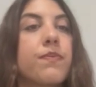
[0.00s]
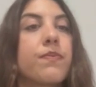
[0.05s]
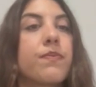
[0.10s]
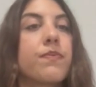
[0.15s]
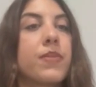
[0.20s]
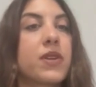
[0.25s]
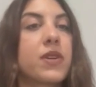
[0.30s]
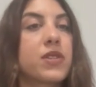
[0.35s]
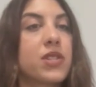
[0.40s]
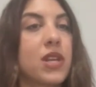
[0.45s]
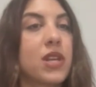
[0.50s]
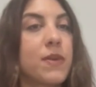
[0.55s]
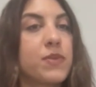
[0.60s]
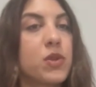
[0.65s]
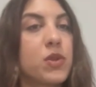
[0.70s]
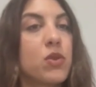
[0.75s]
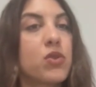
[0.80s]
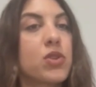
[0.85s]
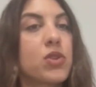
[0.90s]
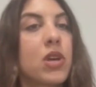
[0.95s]

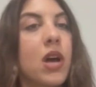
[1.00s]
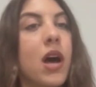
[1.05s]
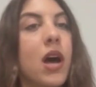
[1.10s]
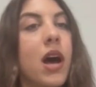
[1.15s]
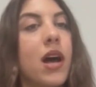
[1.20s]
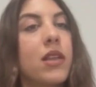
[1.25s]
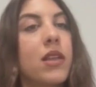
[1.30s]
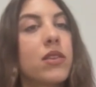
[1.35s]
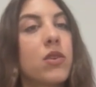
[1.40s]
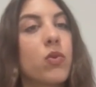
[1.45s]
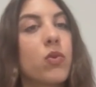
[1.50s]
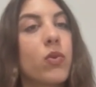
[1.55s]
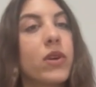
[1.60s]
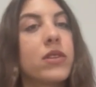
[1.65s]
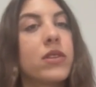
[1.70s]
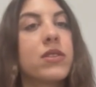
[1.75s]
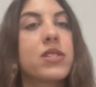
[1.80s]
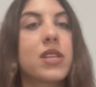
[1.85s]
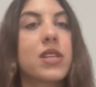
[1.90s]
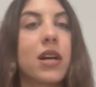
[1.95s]
perceptions
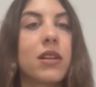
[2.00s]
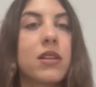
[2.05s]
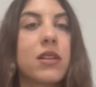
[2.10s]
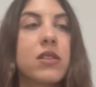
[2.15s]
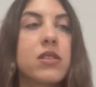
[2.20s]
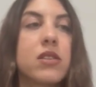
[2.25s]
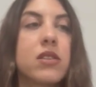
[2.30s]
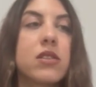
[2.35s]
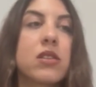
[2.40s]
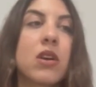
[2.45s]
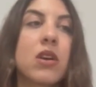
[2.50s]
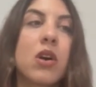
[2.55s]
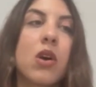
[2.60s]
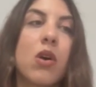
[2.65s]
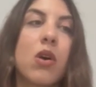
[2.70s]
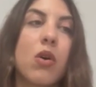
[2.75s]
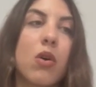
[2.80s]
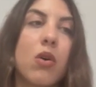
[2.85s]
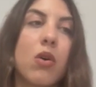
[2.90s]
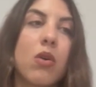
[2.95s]
underwent challenges
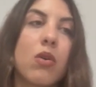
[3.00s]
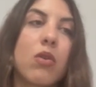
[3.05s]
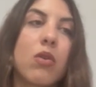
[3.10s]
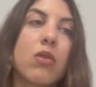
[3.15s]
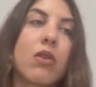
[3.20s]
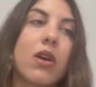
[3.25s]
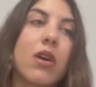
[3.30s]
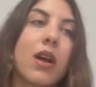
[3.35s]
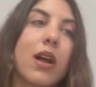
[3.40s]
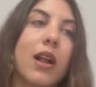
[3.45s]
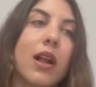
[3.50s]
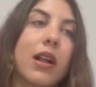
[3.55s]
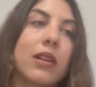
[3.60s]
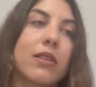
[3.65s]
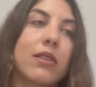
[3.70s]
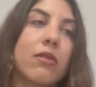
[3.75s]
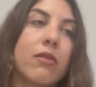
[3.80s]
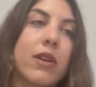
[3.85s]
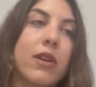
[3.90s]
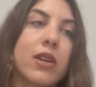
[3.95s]
or
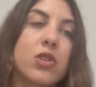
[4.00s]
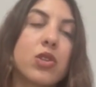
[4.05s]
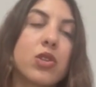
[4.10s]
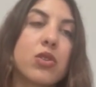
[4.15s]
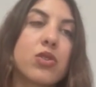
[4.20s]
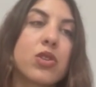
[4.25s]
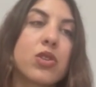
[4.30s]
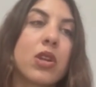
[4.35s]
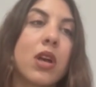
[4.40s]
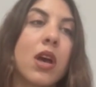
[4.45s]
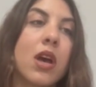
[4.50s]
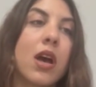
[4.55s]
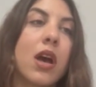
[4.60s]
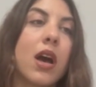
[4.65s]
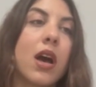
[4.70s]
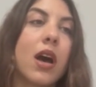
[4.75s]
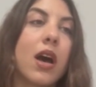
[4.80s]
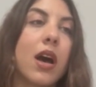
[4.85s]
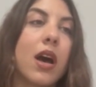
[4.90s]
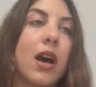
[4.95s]
alterations,
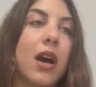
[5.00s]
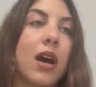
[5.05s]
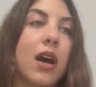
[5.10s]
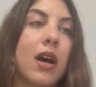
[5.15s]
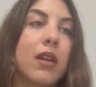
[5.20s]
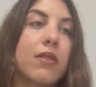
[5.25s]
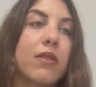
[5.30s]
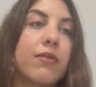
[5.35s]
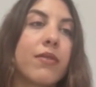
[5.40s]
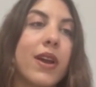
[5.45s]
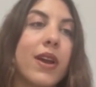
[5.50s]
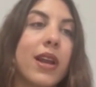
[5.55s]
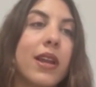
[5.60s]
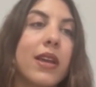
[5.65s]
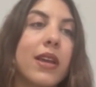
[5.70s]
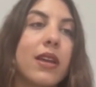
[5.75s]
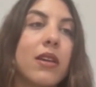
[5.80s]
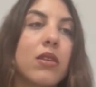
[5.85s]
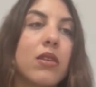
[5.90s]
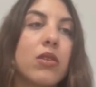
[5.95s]

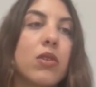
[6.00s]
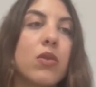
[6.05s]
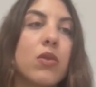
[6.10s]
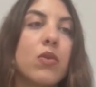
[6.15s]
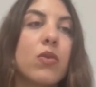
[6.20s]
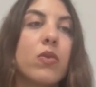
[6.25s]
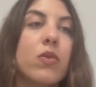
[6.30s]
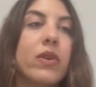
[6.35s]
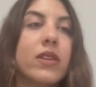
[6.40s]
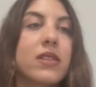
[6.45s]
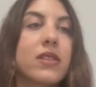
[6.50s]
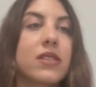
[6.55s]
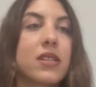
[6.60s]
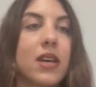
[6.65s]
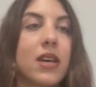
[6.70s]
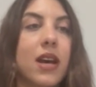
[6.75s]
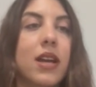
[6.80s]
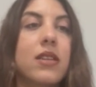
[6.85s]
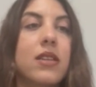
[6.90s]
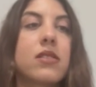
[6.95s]
unveiling new
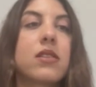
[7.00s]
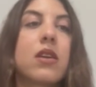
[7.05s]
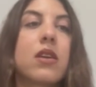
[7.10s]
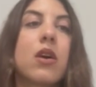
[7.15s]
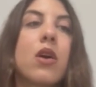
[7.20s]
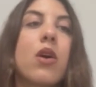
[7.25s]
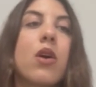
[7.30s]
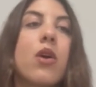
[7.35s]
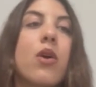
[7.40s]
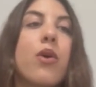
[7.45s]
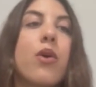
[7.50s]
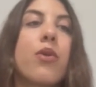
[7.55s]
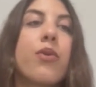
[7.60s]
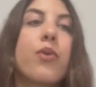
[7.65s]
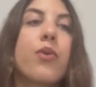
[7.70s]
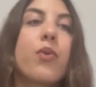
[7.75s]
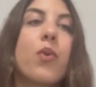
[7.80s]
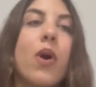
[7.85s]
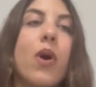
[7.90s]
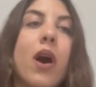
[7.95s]
insights
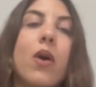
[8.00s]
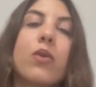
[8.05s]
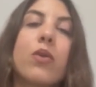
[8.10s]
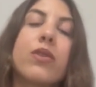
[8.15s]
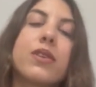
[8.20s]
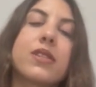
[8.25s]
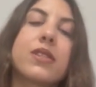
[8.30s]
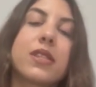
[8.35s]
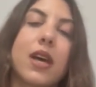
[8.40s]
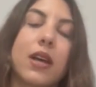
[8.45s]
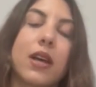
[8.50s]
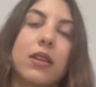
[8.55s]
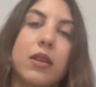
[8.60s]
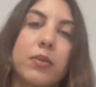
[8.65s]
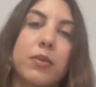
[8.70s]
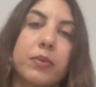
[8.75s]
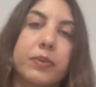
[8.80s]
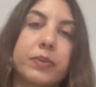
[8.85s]
throughout the study.